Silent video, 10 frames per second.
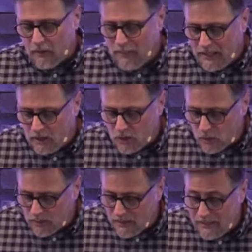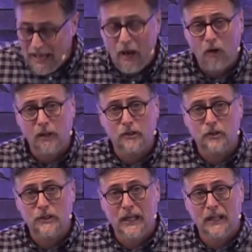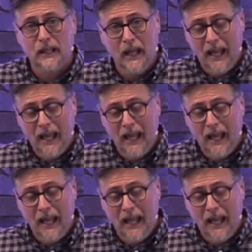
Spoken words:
making sure that they all understand